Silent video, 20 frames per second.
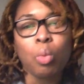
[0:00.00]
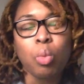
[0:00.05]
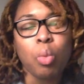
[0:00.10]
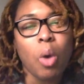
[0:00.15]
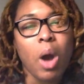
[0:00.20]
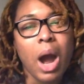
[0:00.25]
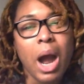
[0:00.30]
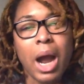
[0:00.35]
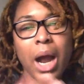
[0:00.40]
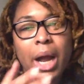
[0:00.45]

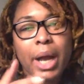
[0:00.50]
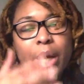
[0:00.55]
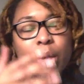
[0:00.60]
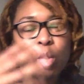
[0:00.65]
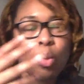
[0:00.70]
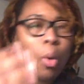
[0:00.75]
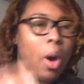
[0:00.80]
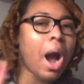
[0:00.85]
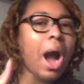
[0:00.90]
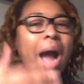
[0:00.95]
why
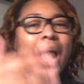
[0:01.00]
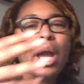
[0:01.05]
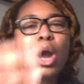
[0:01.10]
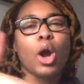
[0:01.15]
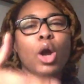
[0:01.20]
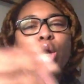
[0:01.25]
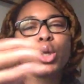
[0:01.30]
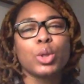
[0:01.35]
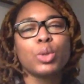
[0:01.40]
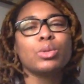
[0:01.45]

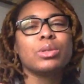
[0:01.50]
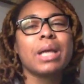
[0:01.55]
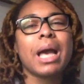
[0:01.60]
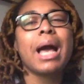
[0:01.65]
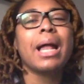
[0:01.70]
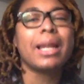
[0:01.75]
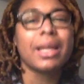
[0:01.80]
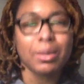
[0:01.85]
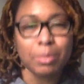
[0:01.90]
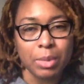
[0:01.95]
are you
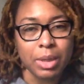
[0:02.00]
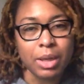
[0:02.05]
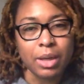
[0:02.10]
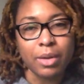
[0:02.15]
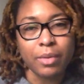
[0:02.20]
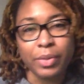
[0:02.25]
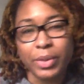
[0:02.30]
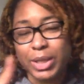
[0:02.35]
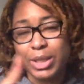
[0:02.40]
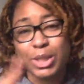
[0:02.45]
telling
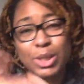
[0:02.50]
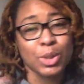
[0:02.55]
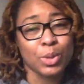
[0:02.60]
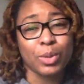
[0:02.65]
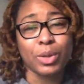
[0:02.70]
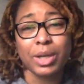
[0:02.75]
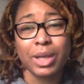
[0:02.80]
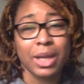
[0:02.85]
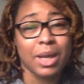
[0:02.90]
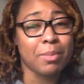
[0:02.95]
me this is
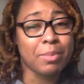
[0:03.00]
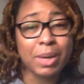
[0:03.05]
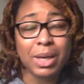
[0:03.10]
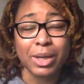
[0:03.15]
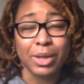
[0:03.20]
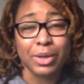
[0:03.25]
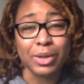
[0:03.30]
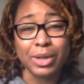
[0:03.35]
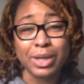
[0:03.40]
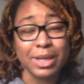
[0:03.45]
going to get
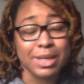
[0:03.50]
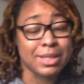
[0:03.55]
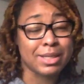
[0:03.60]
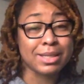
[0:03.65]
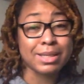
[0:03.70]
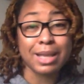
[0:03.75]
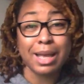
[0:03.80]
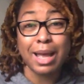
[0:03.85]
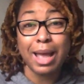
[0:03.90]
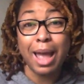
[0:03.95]
better?
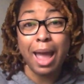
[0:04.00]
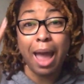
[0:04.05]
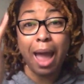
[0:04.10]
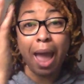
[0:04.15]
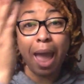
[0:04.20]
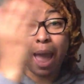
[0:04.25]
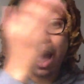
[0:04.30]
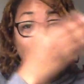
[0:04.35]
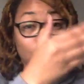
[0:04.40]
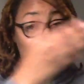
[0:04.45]
Because
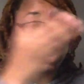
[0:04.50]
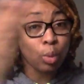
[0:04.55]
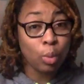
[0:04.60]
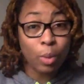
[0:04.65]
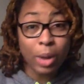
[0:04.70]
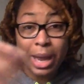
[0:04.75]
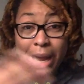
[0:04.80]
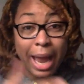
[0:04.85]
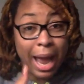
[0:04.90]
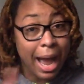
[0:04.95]
the
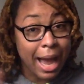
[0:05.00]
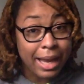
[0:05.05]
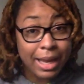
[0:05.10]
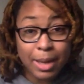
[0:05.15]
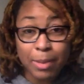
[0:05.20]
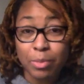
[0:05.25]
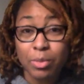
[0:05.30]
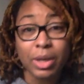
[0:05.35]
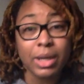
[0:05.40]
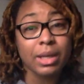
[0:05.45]
way I
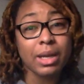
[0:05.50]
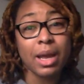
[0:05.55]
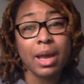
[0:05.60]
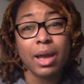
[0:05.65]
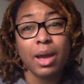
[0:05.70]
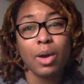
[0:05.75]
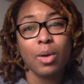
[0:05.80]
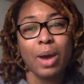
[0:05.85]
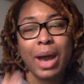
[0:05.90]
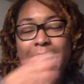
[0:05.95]
am right
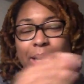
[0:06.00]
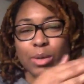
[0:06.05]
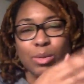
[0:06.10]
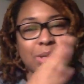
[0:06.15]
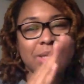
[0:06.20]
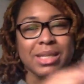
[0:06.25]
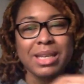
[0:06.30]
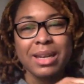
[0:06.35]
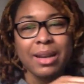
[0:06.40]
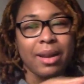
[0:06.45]
now, I
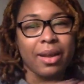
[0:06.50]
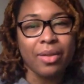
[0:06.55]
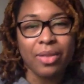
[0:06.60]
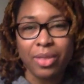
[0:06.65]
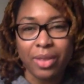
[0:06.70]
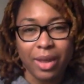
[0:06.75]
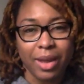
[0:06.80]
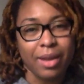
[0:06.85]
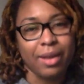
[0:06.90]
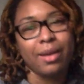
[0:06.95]
don't see
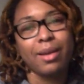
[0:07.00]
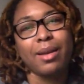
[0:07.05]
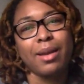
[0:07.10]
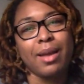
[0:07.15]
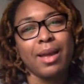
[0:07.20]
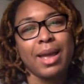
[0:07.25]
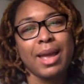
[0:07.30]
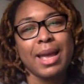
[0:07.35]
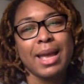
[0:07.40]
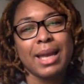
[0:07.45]
nothing
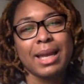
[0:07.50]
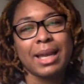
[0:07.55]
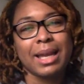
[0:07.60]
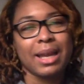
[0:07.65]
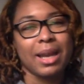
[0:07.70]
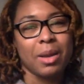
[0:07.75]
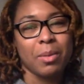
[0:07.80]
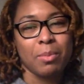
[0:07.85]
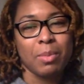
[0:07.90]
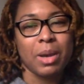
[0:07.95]

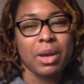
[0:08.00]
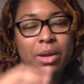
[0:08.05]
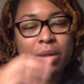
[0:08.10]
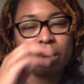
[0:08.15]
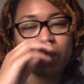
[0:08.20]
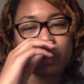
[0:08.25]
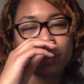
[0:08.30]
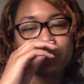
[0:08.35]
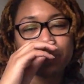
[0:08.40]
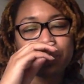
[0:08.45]
getting
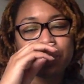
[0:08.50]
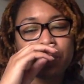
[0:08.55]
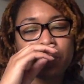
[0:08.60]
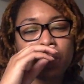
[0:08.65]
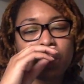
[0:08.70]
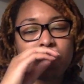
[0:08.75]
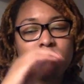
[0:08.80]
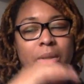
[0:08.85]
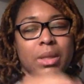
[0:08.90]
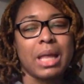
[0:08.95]
better.
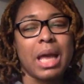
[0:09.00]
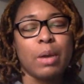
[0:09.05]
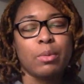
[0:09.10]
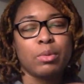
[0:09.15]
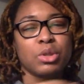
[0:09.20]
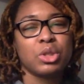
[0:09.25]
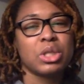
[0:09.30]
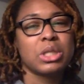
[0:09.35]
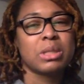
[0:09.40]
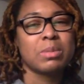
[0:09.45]
But that
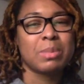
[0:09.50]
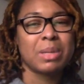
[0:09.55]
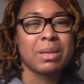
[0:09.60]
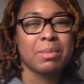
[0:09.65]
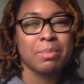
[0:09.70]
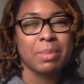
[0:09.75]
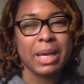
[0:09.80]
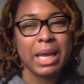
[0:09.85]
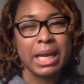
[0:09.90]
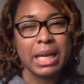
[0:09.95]
was just
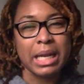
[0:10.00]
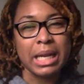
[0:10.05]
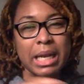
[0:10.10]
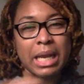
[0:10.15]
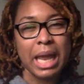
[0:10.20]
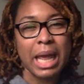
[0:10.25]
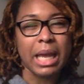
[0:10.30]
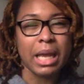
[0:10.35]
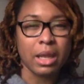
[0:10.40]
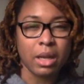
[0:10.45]
me
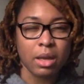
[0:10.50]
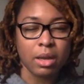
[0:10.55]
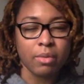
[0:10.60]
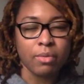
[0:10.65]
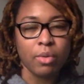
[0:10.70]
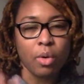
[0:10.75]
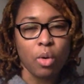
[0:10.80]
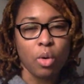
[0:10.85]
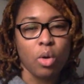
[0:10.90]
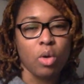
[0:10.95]
being
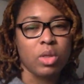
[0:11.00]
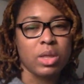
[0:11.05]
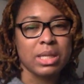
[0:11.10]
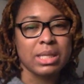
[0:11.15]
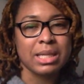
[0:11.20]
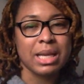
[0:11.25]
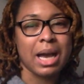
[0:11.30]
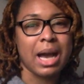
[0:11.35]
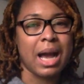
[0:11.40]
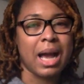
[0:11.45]
negative all the
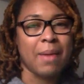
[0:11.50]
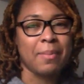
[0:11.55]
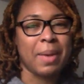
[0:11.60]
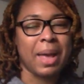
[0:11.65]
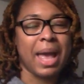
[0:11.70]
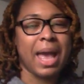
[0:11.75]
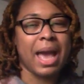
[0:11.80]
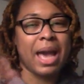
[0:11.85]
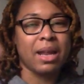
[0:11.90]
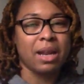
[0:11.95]
time.
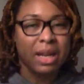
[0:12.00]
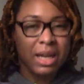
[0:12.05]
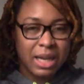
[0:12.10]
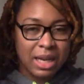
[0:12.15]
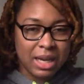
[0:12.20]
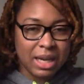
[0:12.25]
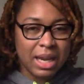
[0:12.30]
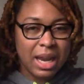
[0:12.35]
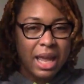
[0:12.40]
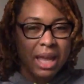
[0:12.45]
I had a
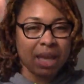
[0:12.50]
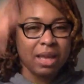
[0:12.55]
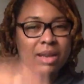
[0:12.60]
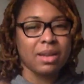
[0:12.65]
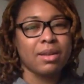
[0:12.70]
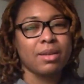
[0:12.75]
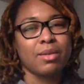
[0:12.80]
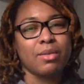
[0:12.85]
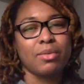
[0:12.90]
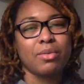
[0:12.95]

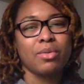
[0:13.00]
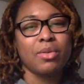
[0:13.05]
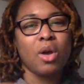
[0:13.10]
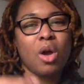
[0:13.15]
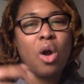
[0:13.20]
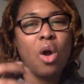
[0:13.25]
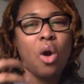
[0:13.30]
negative